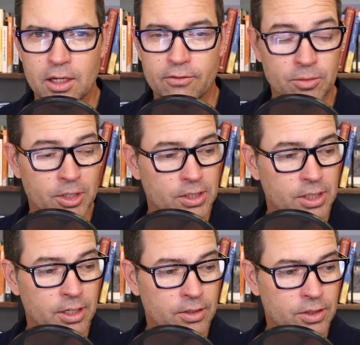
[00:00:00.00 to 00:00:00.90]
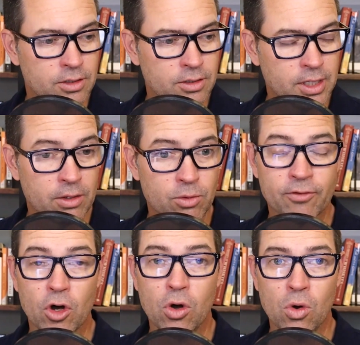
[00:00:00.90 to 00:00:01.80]
If somebody says We have
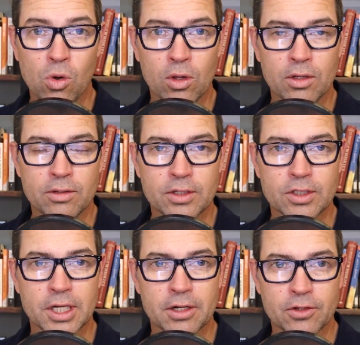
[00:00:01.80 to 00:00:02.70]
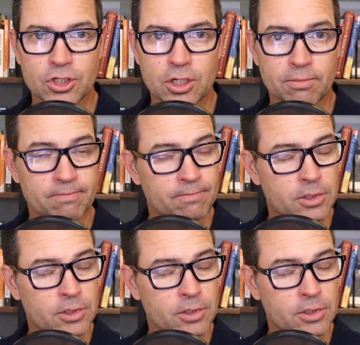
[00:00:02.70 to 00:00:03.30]
a hole in the side of the ship.